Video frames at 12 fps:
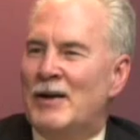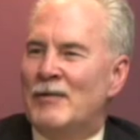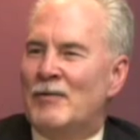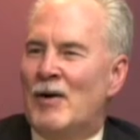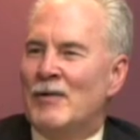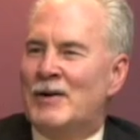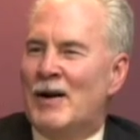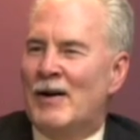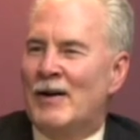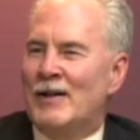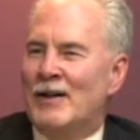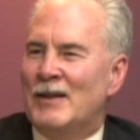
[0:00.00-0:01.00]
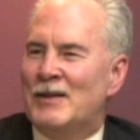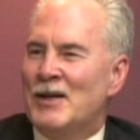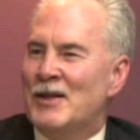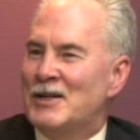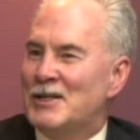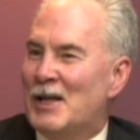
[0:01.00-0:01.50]
involved, Karen, to
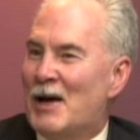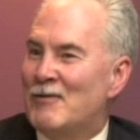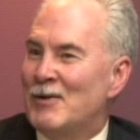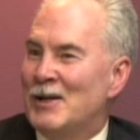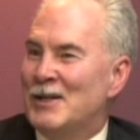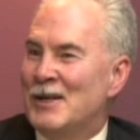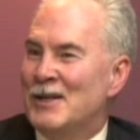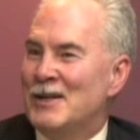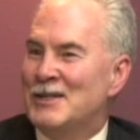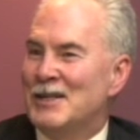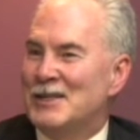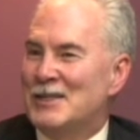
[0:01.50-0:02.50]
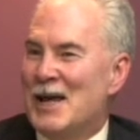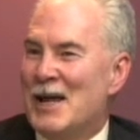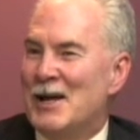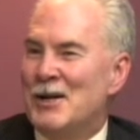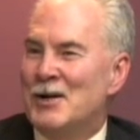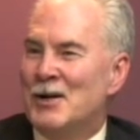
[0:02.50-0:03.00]
this level and to this extent
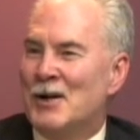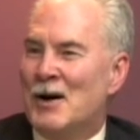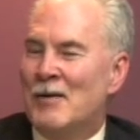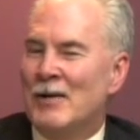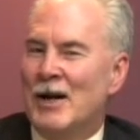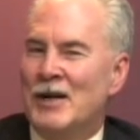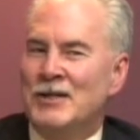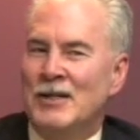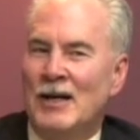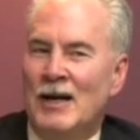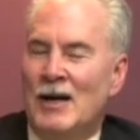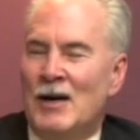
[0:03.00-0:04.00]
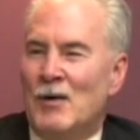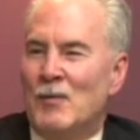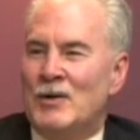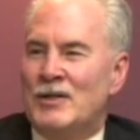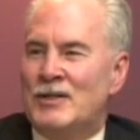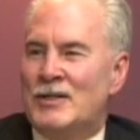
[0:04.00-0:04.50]
in your congregation,
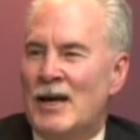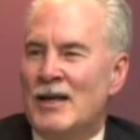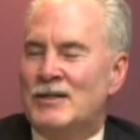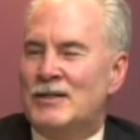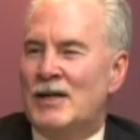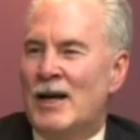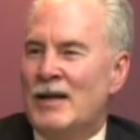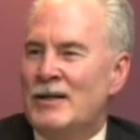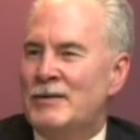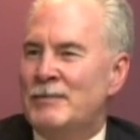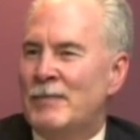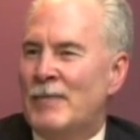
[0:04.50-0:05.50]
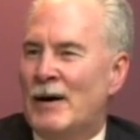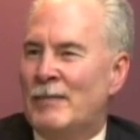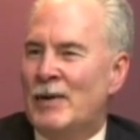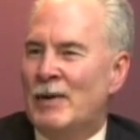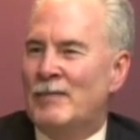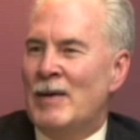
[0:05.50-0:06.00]
would you say it's changed a
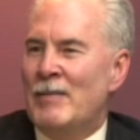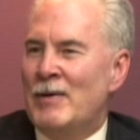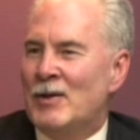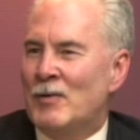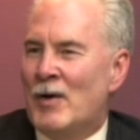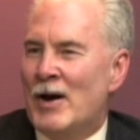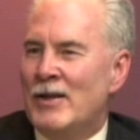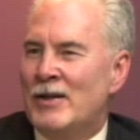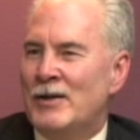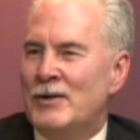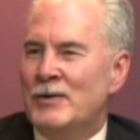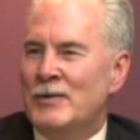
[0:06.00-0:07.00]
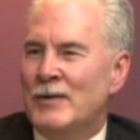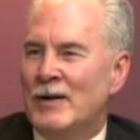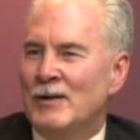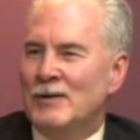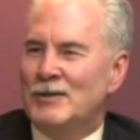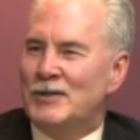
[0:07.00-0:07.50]
bit, maybe the way that
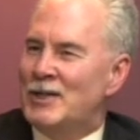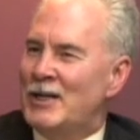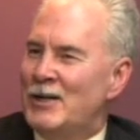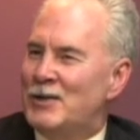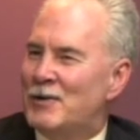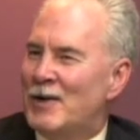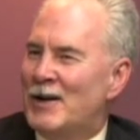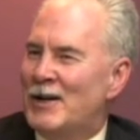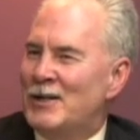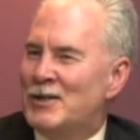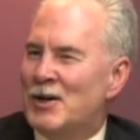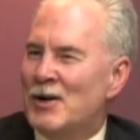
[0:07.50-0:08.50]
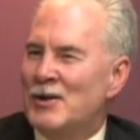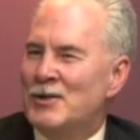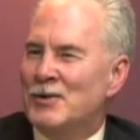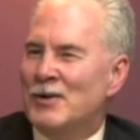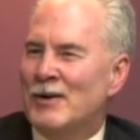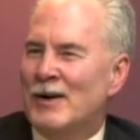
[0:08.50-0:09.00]
you see Trinity
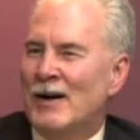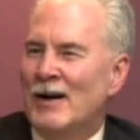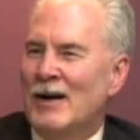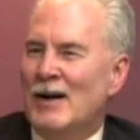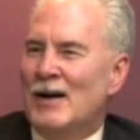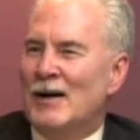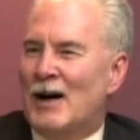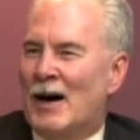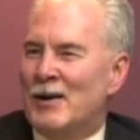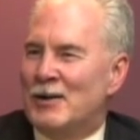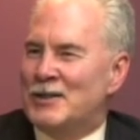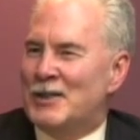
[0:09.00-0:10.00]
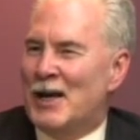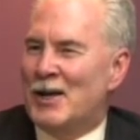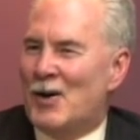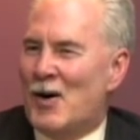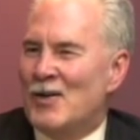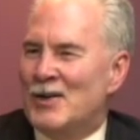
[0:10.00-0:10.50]
Church or
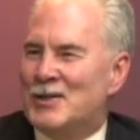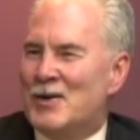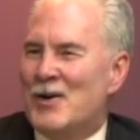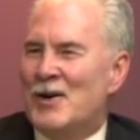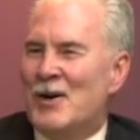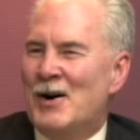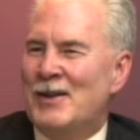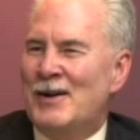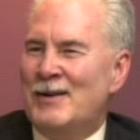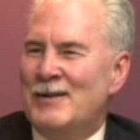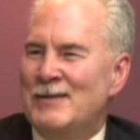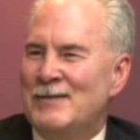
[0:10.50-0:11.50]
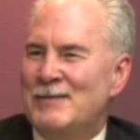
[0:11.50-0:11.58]
understand all that's going on there? Yes,